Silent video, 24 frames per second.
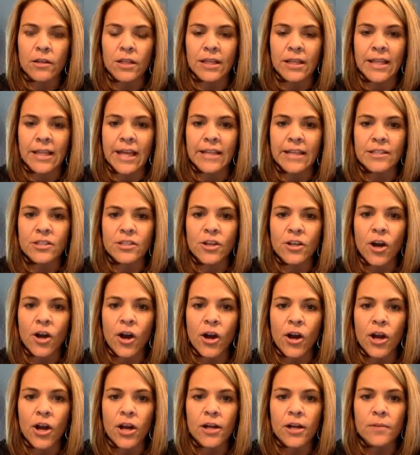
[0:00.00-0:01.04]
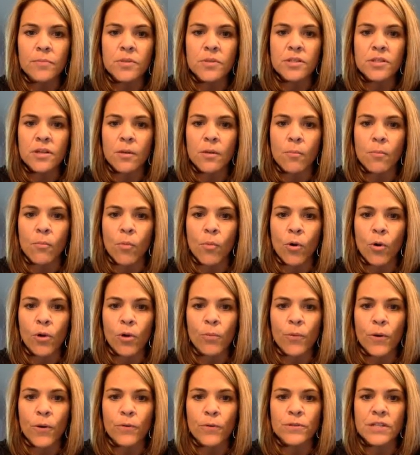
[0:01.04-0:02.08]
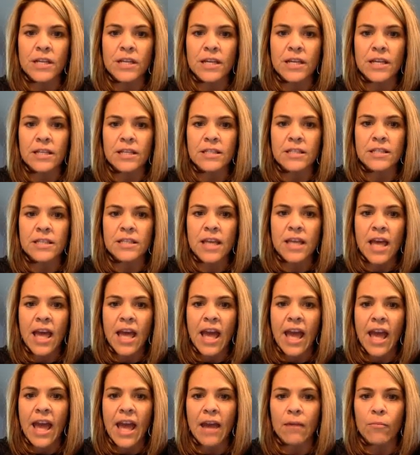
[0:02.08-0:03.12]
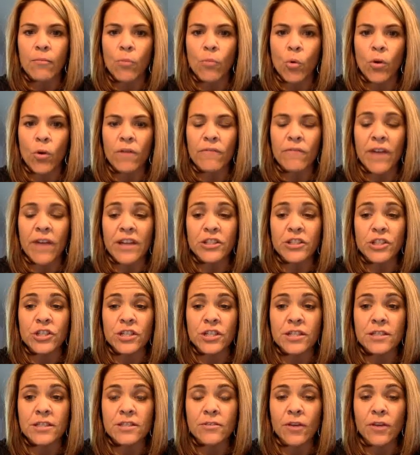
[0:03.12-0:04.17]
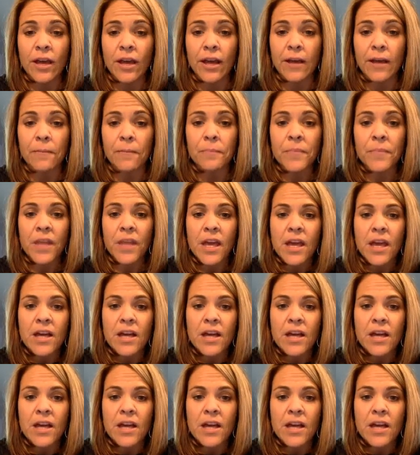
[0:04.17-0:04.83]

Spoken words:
Less carbs, more proteins, and more veggies, okay?